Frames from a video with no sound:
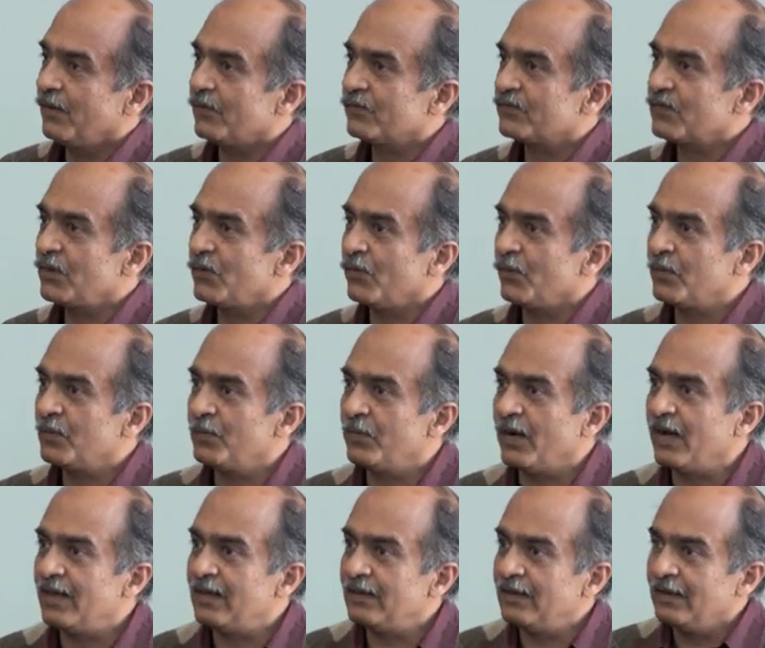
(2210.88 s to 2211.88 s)
of the
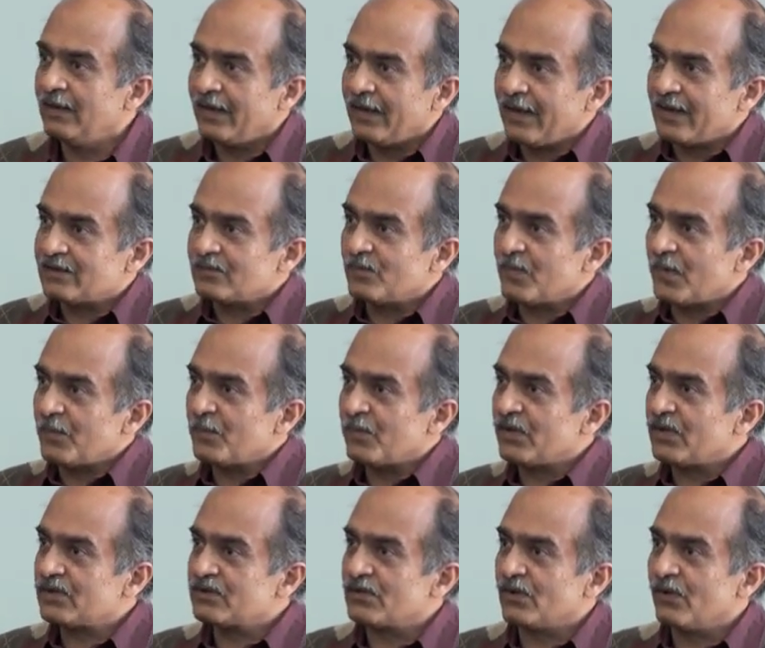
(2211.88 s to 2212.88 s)
Lokpal as
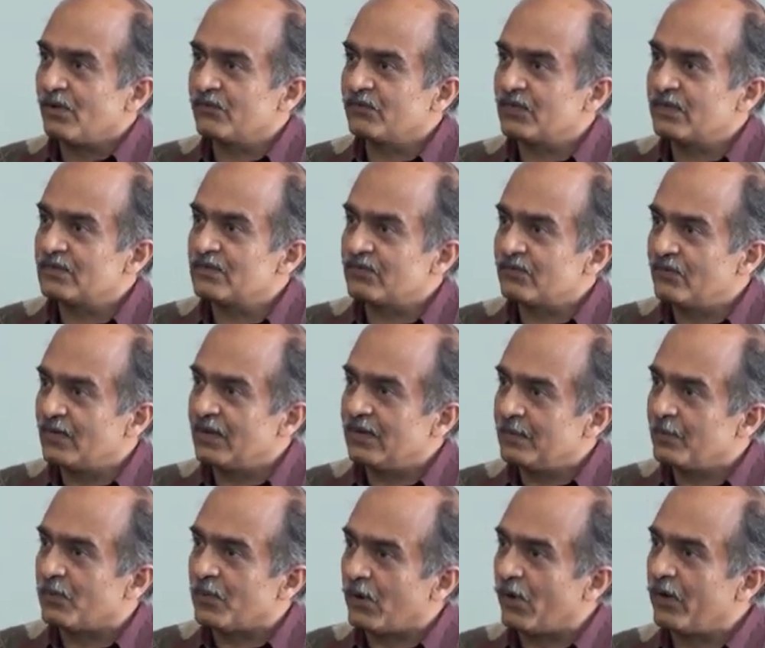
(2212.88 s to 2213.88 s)
members of this
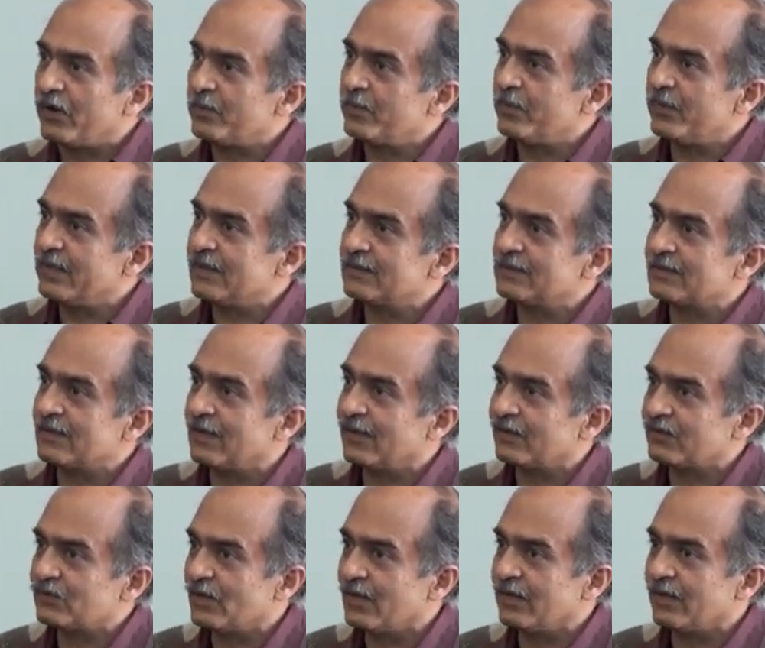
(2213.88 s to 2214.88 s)
very broad-based
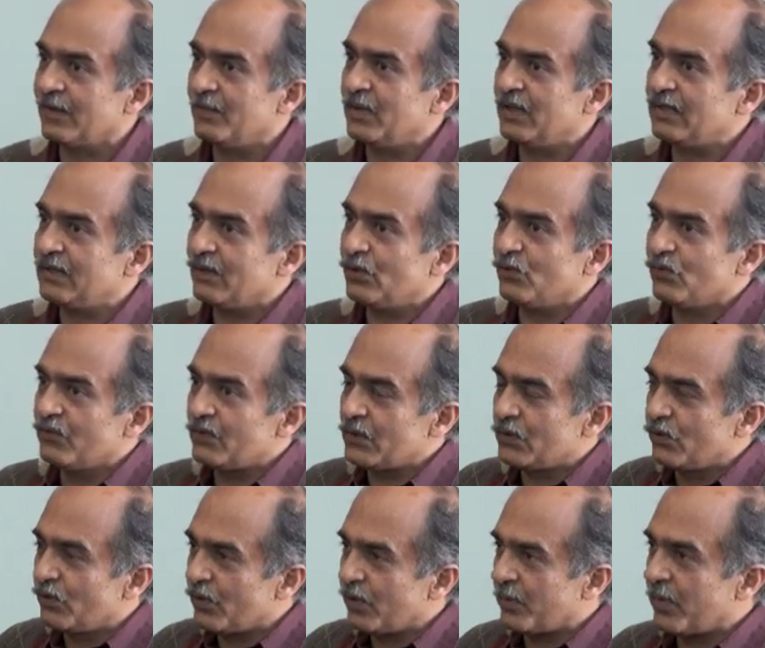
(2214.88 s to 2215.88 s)
selection committee who
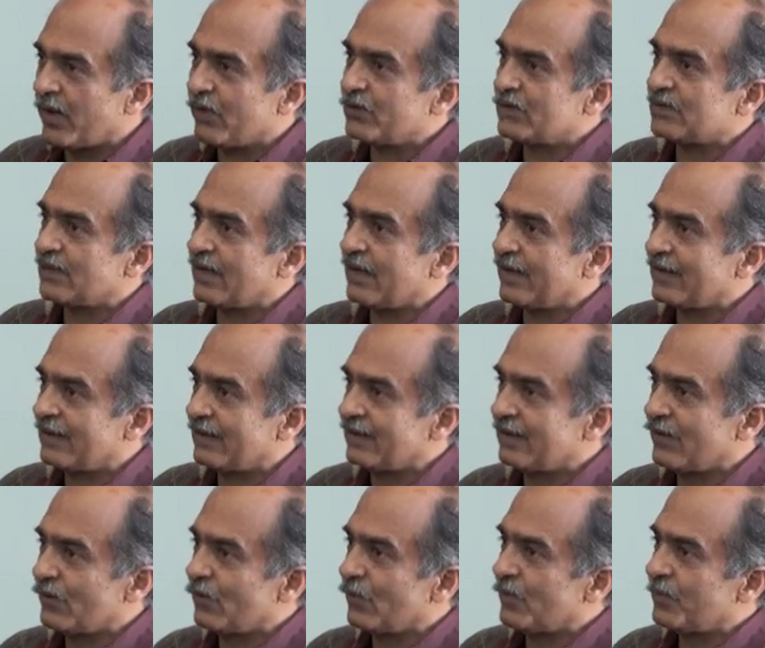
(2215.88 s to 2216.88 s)
will go about
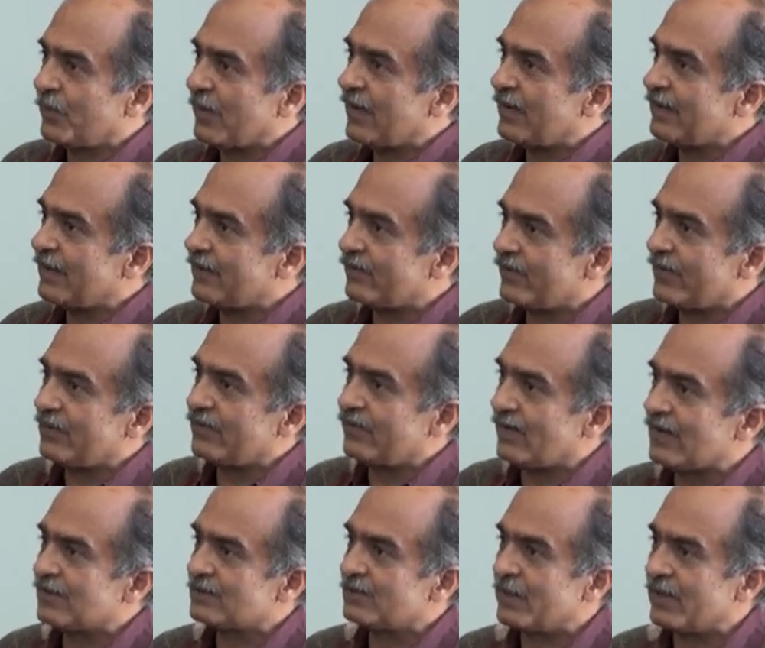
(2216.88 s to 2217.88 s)
selecting the Lokpal in a very
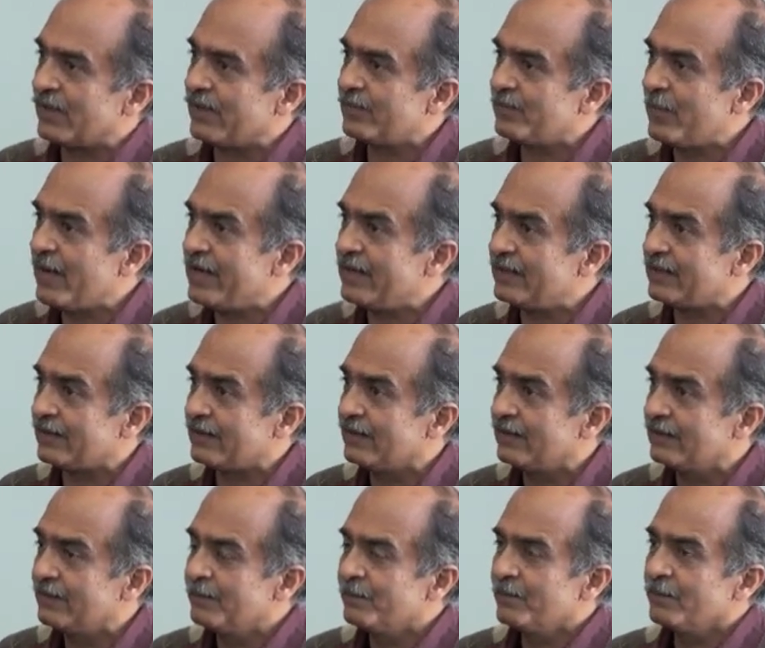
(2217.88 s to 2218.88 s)
transparent manner.
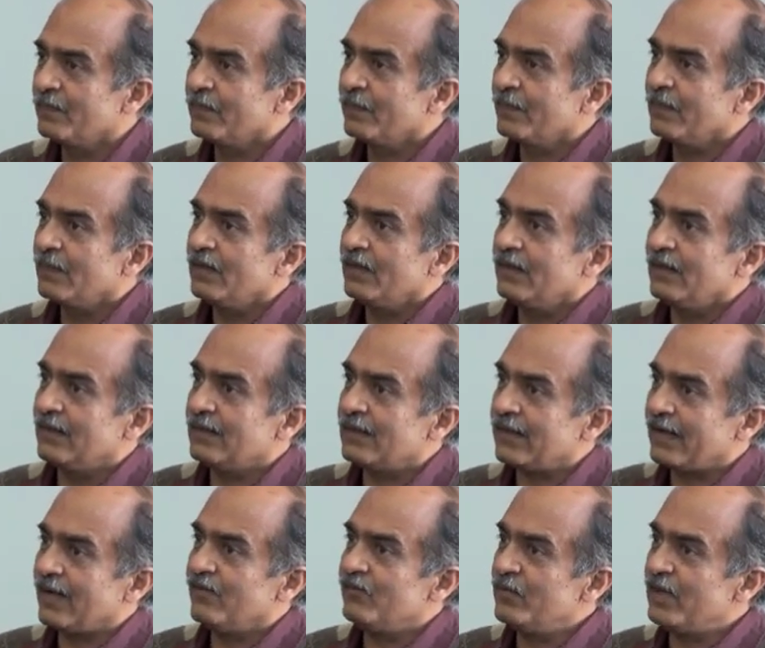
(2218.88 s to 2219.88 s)
In
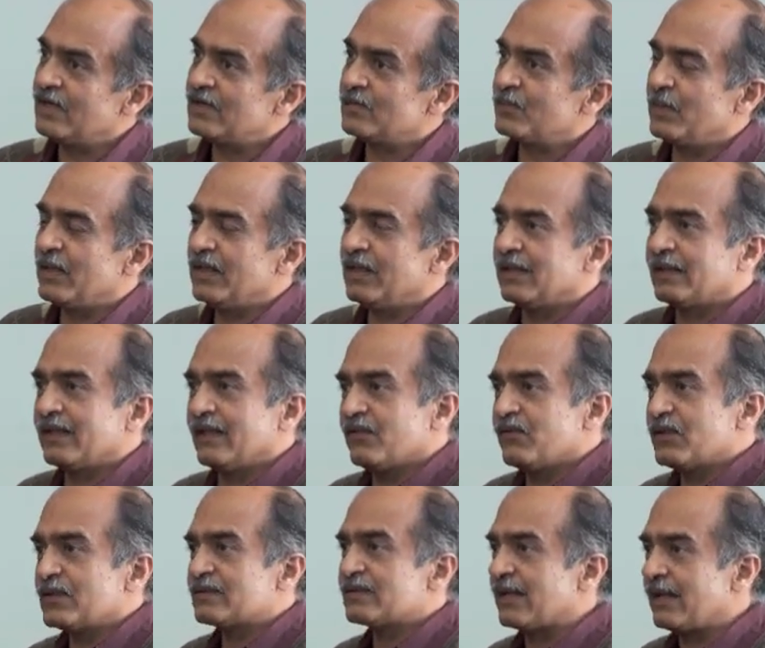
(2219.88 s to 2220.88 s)
the government's bill, they will